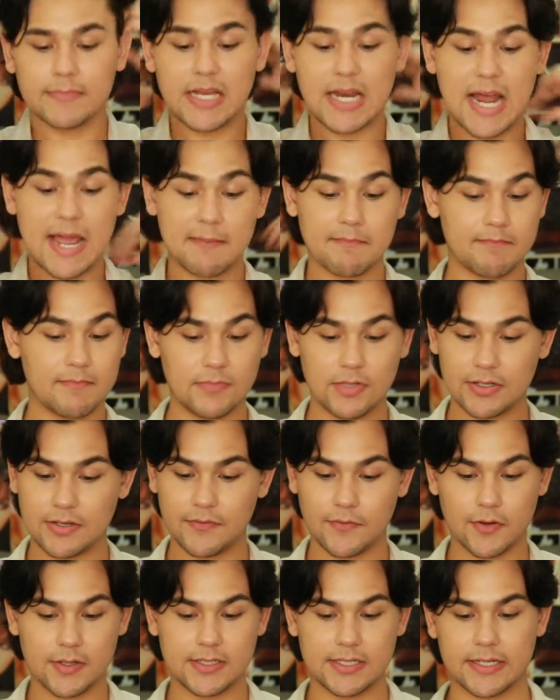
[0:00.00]
and I look
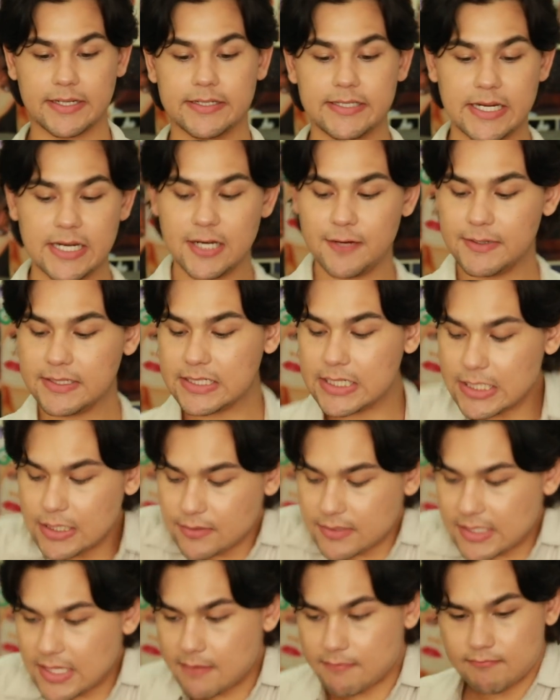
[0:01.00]
forward to continuing to
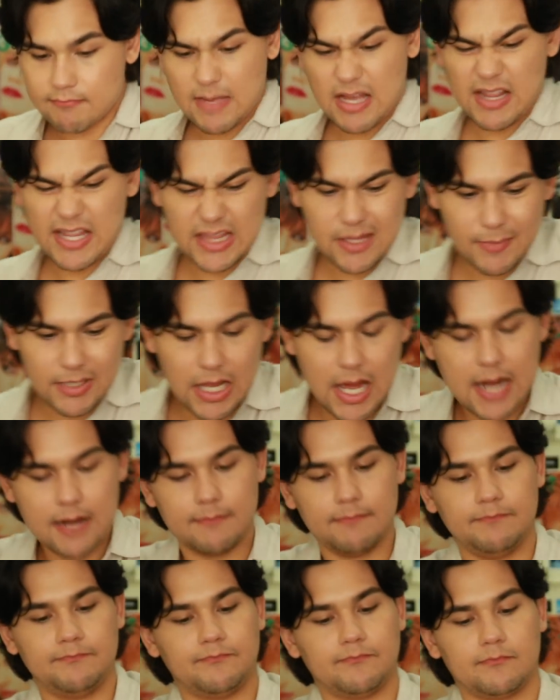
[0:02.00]
use them. I like them a
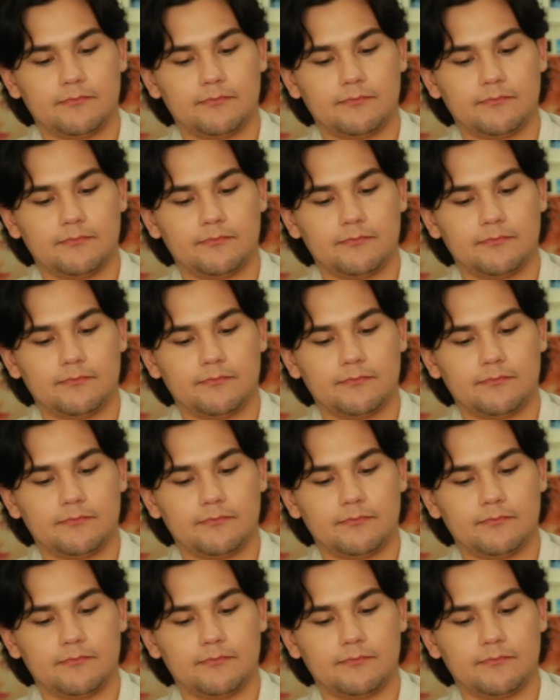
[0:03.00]
lot.